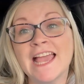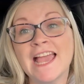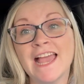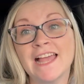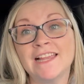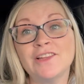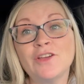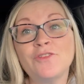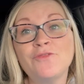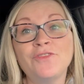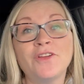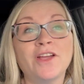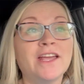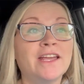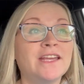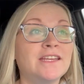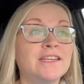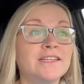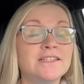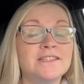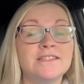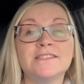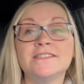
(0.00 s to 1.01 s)
Hello
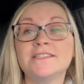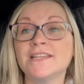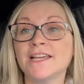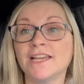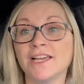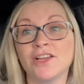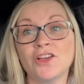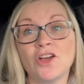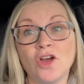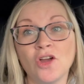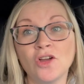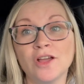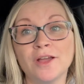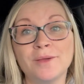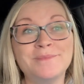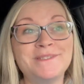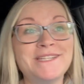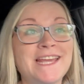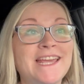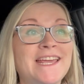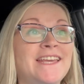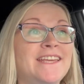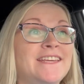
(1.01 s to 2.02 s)
friends, car
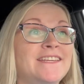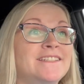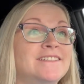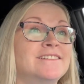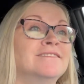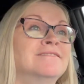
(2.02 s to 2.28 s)
update.